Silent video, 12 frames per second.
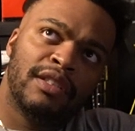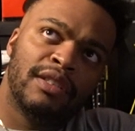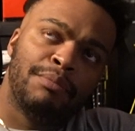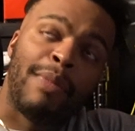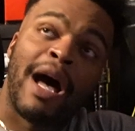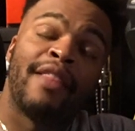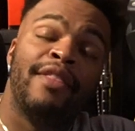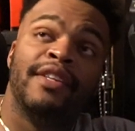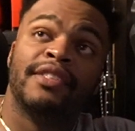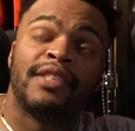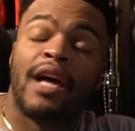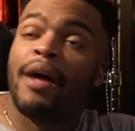by
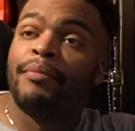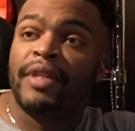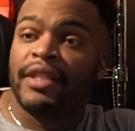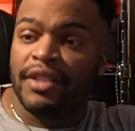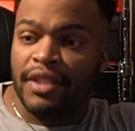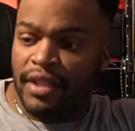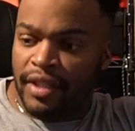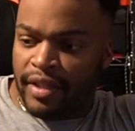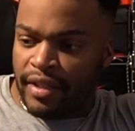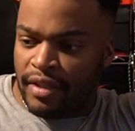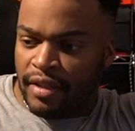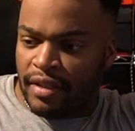this time next
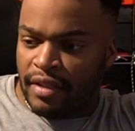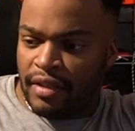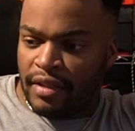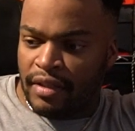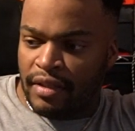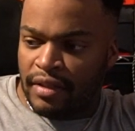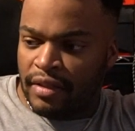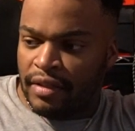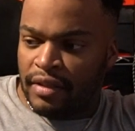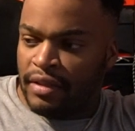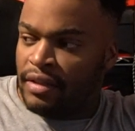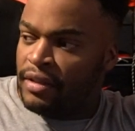year,
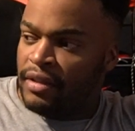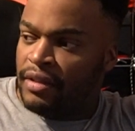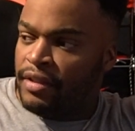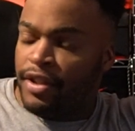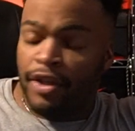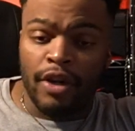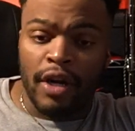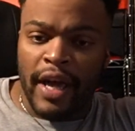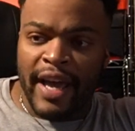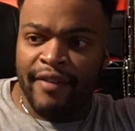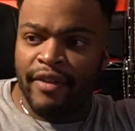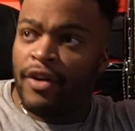you're going to
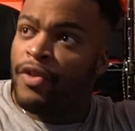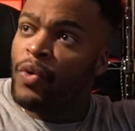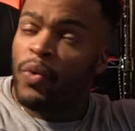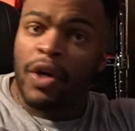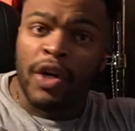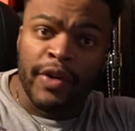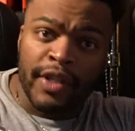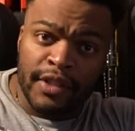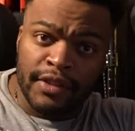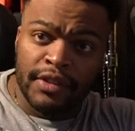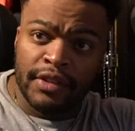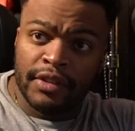have other
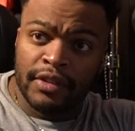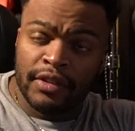worries